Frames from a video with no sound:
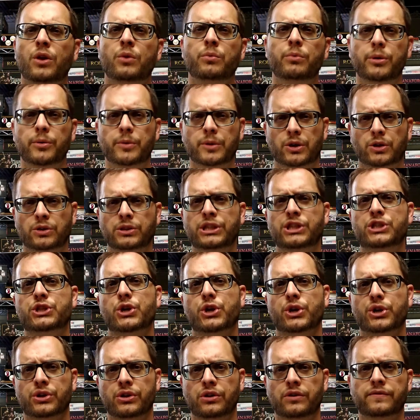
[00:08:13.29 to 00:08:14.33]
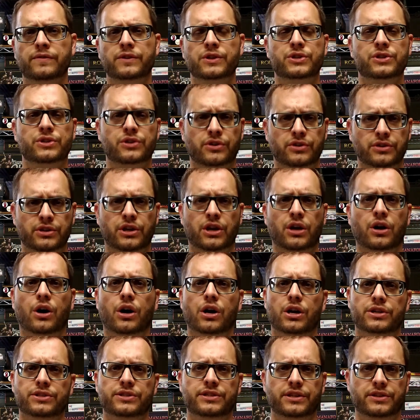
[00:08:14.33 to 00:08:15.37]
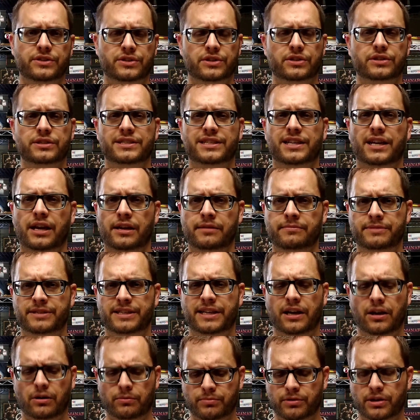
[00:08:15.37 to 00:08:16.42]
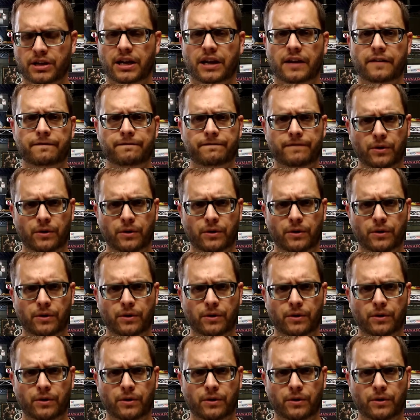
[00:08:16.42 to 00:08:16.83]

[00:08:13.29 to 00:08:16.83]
We would only turn over certain cards at certain times to help her kind of